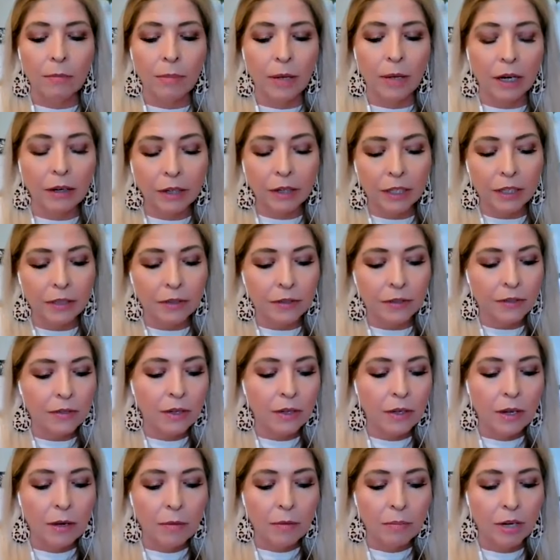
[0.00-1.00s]

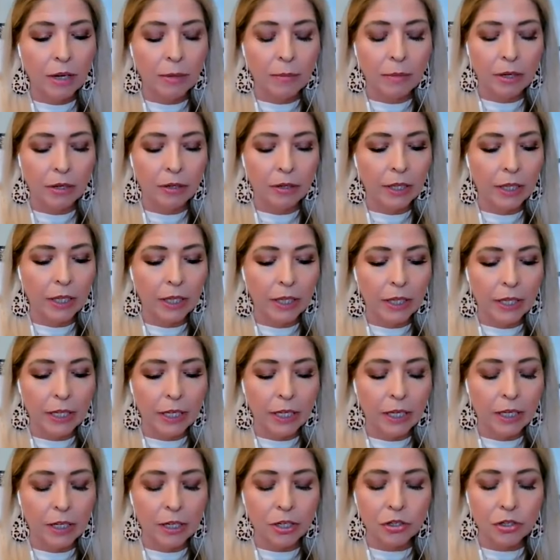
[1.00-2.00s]
parents
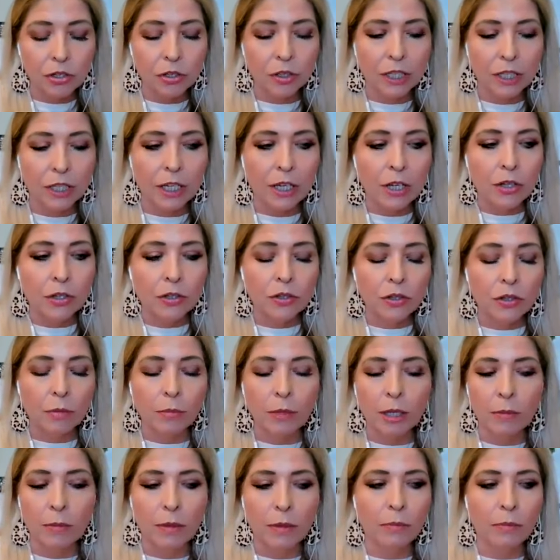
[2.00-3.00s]
primarily initially, so
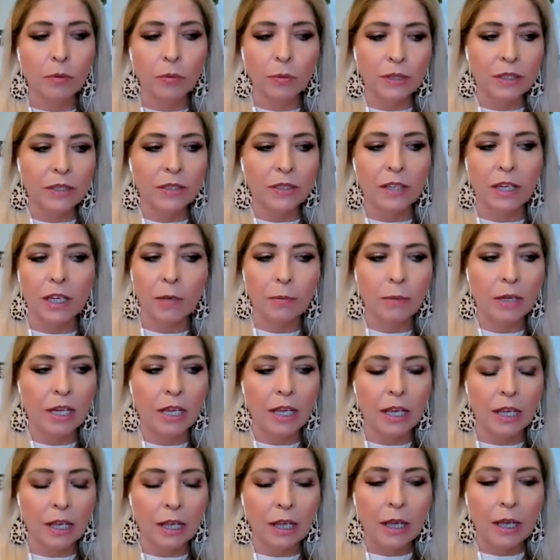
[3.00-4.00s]
many people would say to
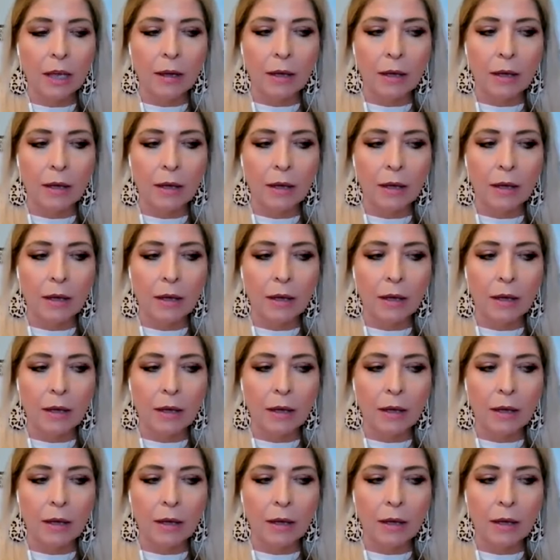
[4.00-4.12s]
me,